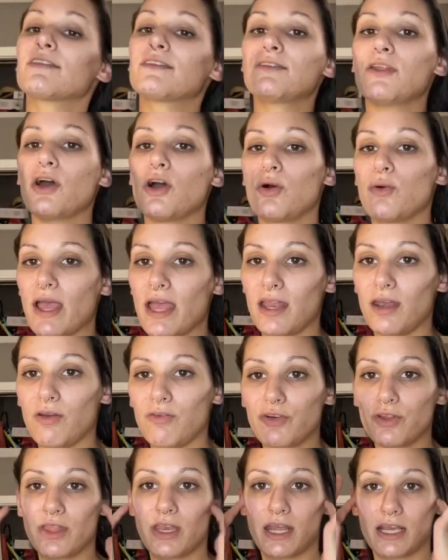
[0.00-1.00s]
no end
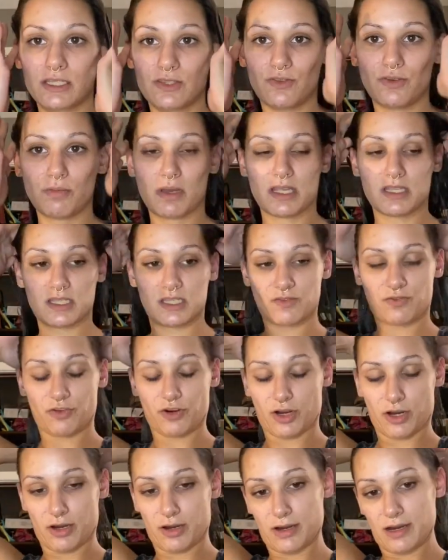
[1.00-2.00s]
for the next few months
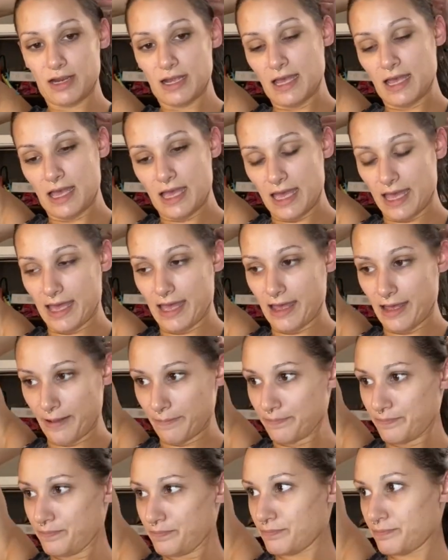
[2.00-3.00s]
for,
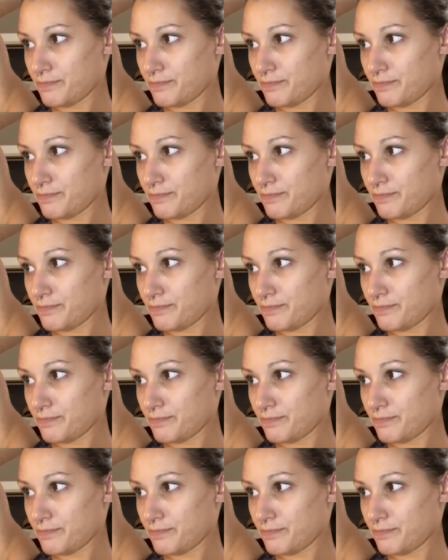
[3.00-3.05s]
um,